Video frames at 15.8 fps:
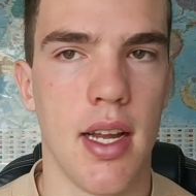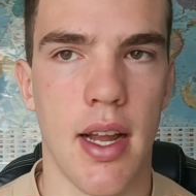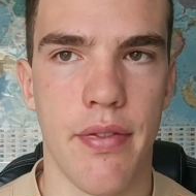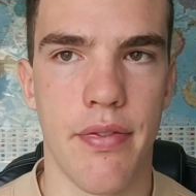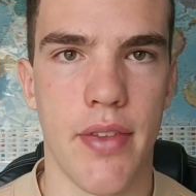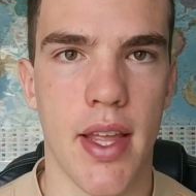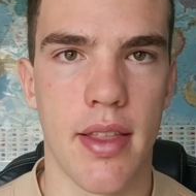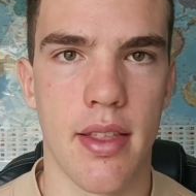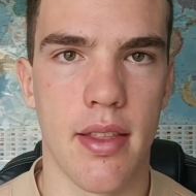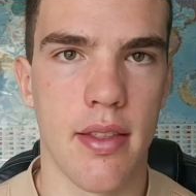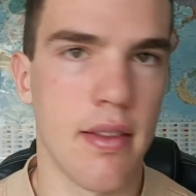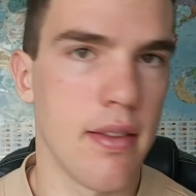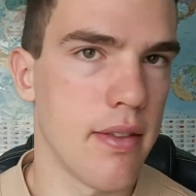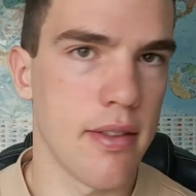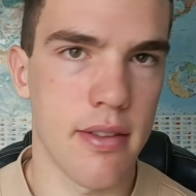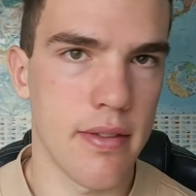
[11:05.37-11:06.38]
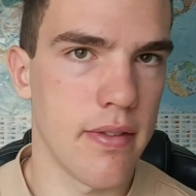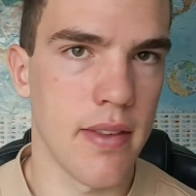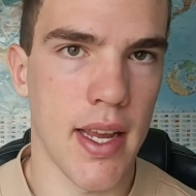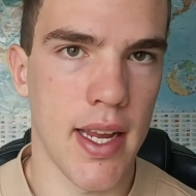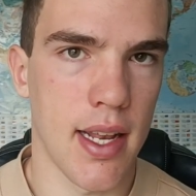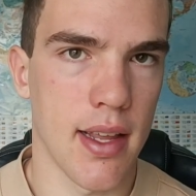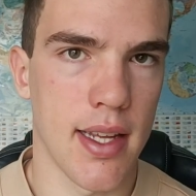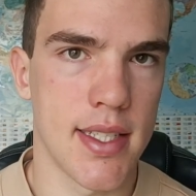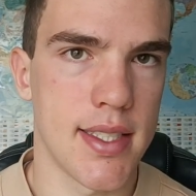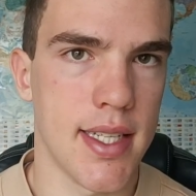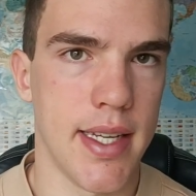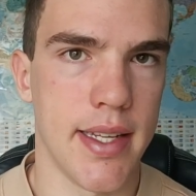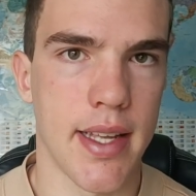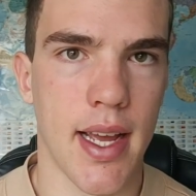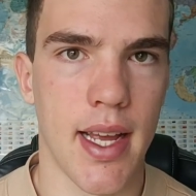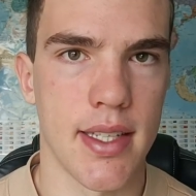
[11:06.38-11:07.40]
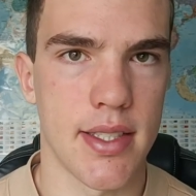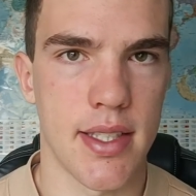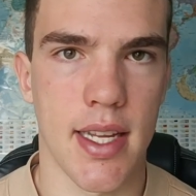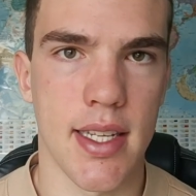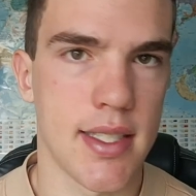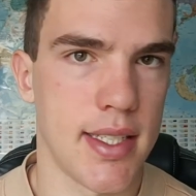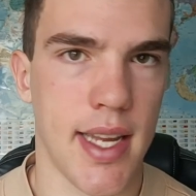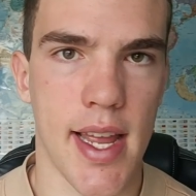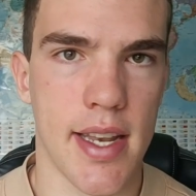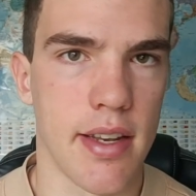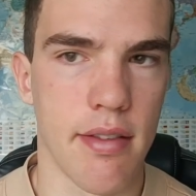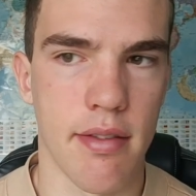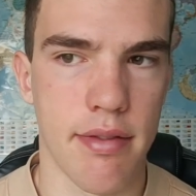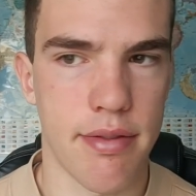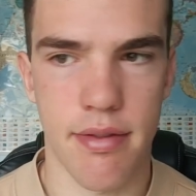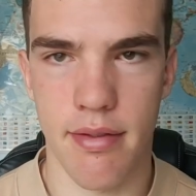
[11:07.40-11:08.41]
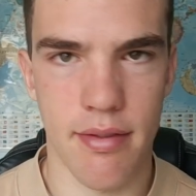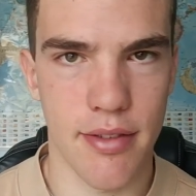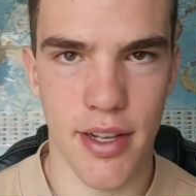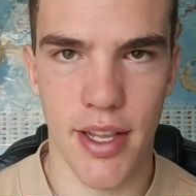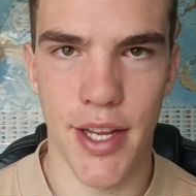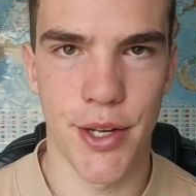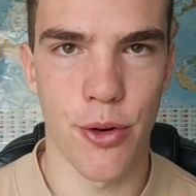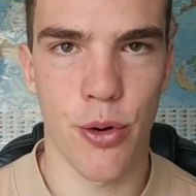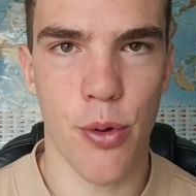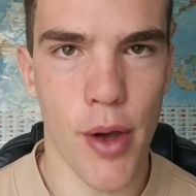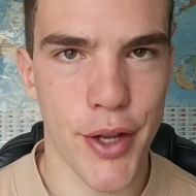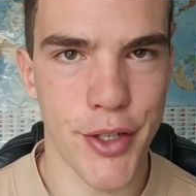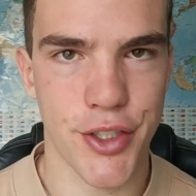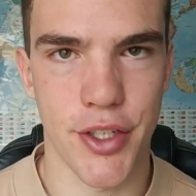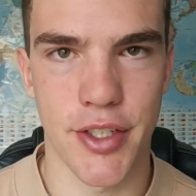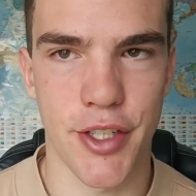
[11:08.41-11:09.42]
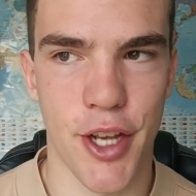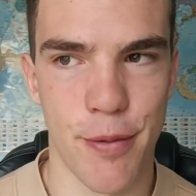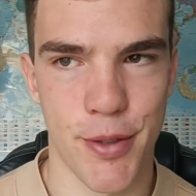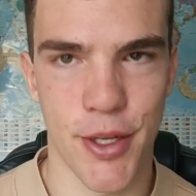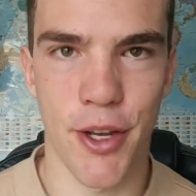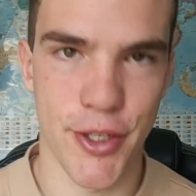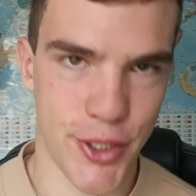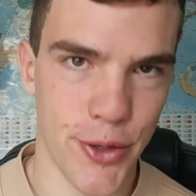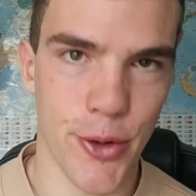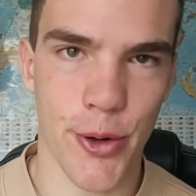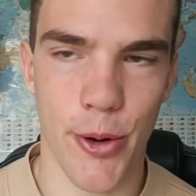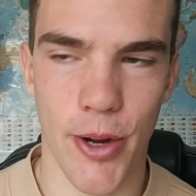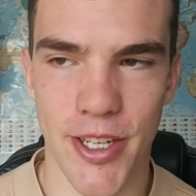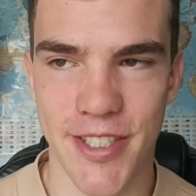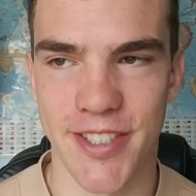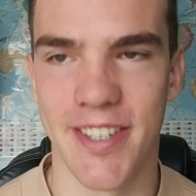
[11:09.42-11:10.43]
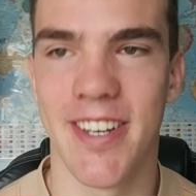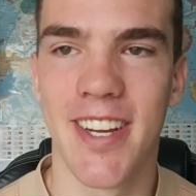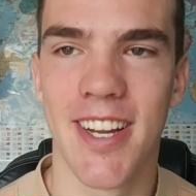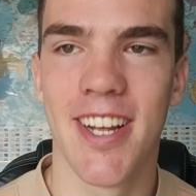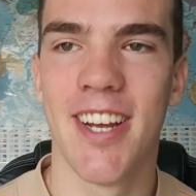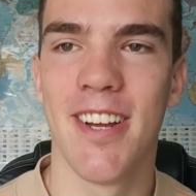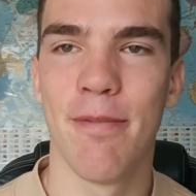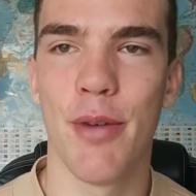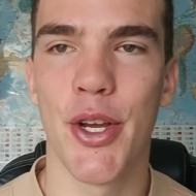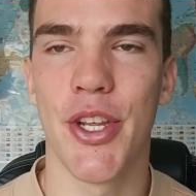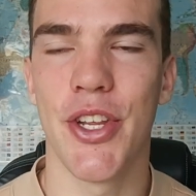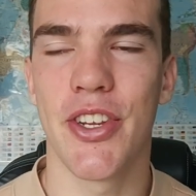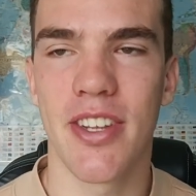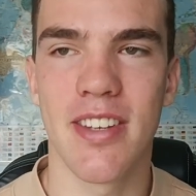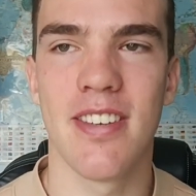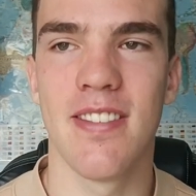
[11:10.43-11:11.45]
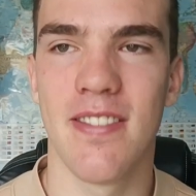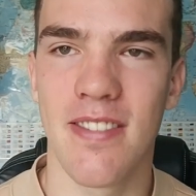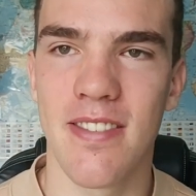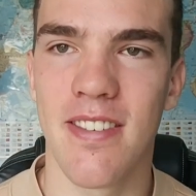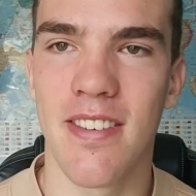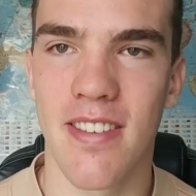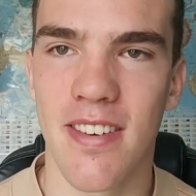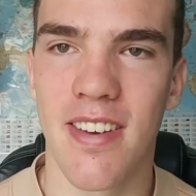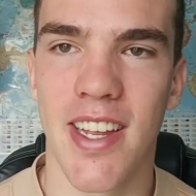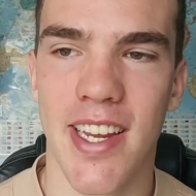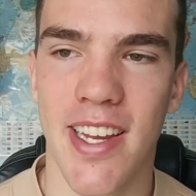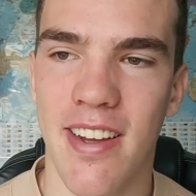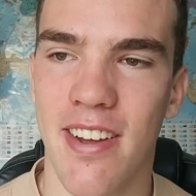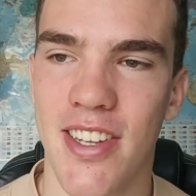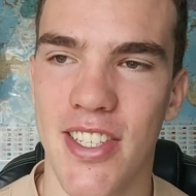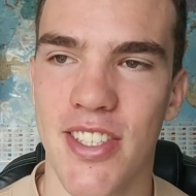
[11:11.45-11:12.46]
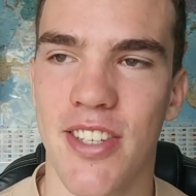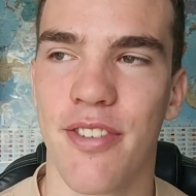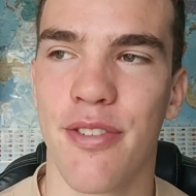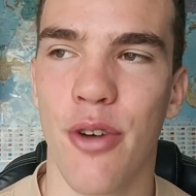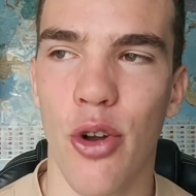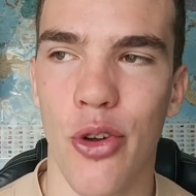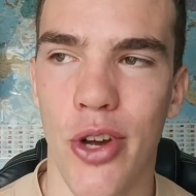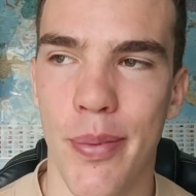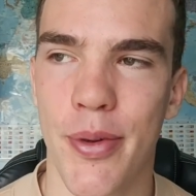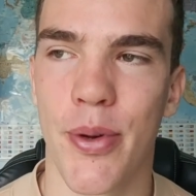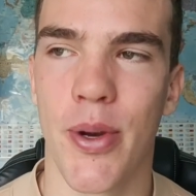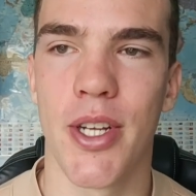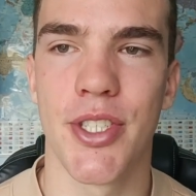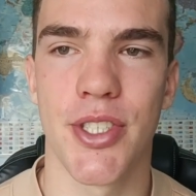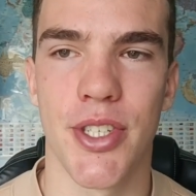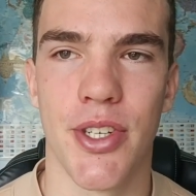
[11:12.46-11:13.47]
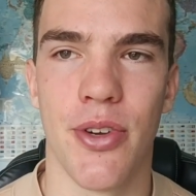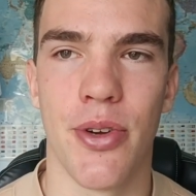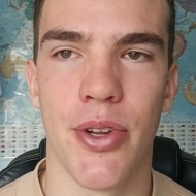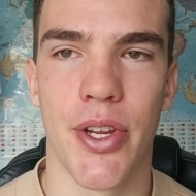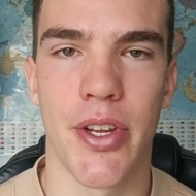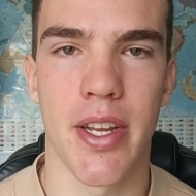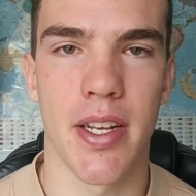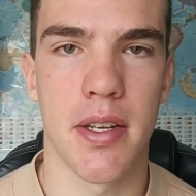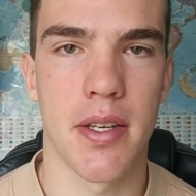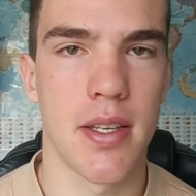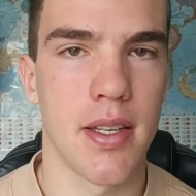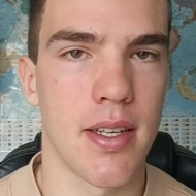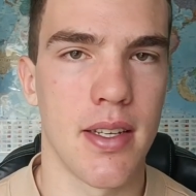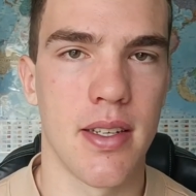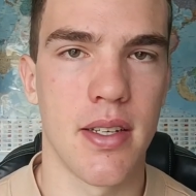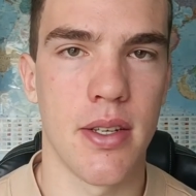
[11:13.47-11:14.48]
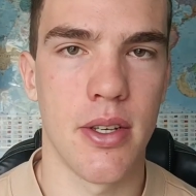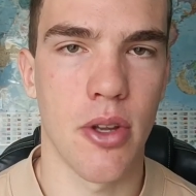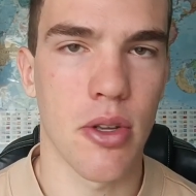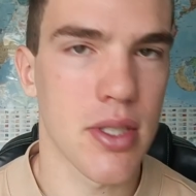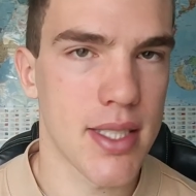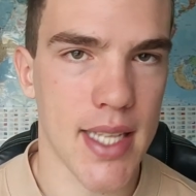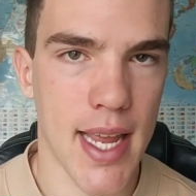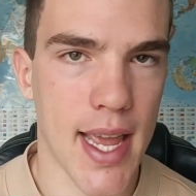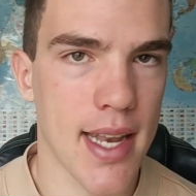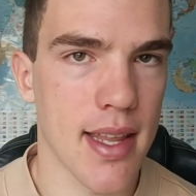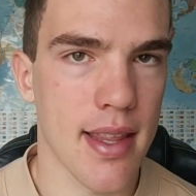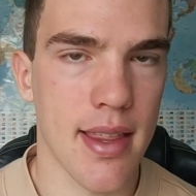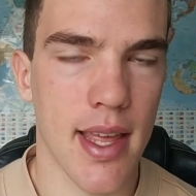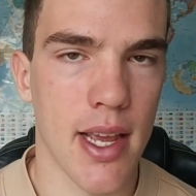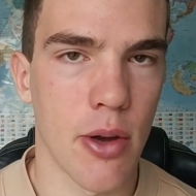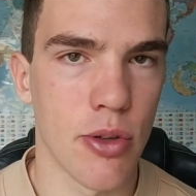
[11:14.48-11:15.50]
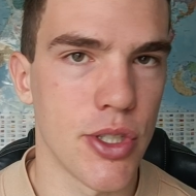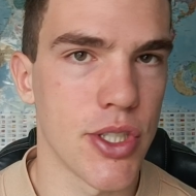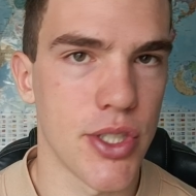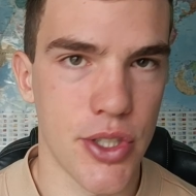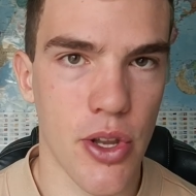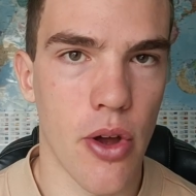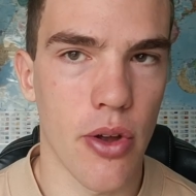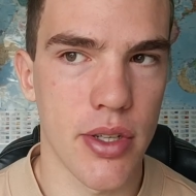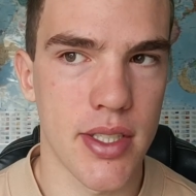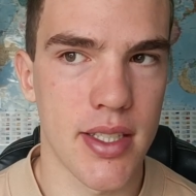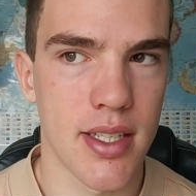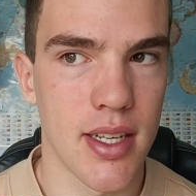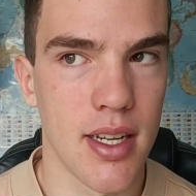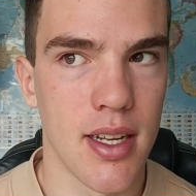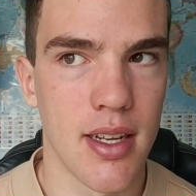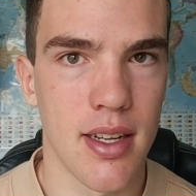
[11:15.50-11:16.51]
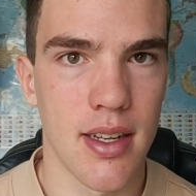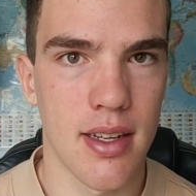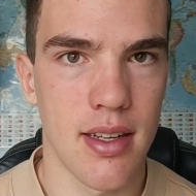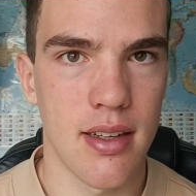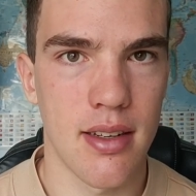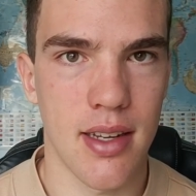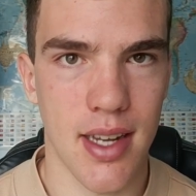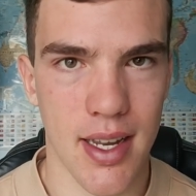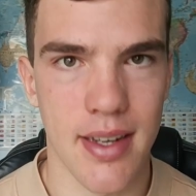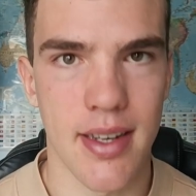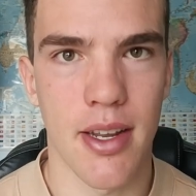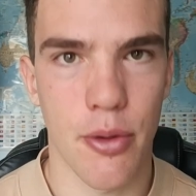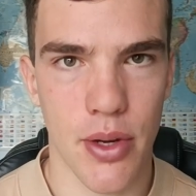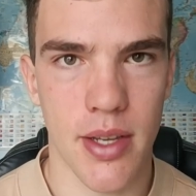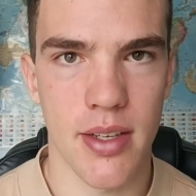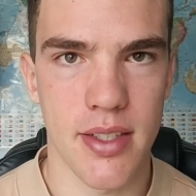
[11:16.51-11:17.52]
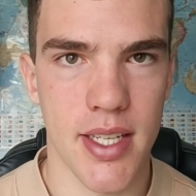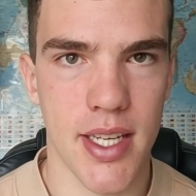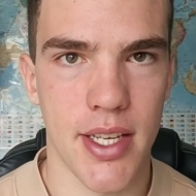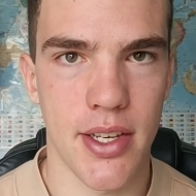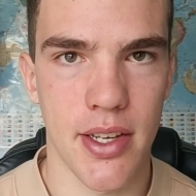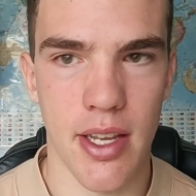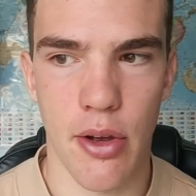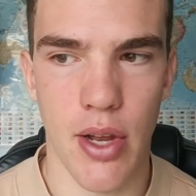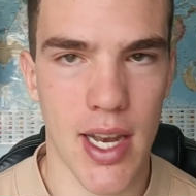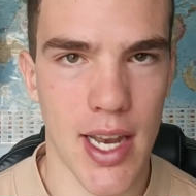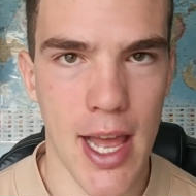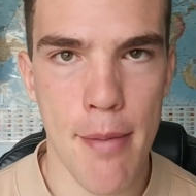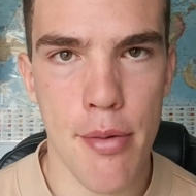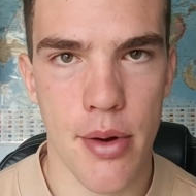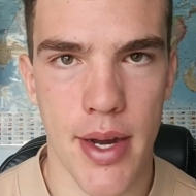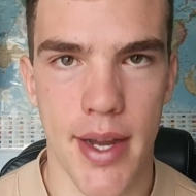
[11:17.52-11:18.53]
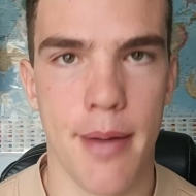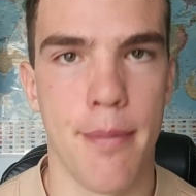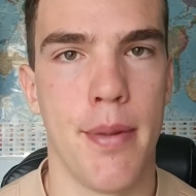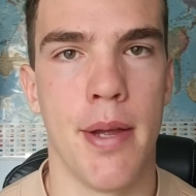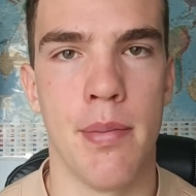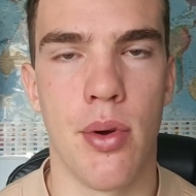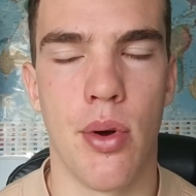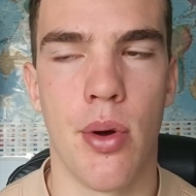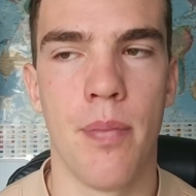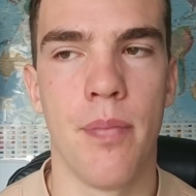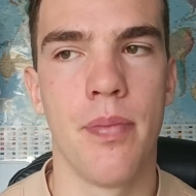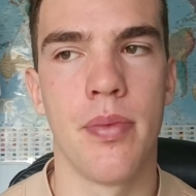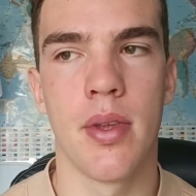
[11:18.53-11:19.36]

And then they see that as that's the end of your question, time to ask you a question. But you can ask a follow-up question, or you can not say anything, or just nod, and they'll elaborate a bit more.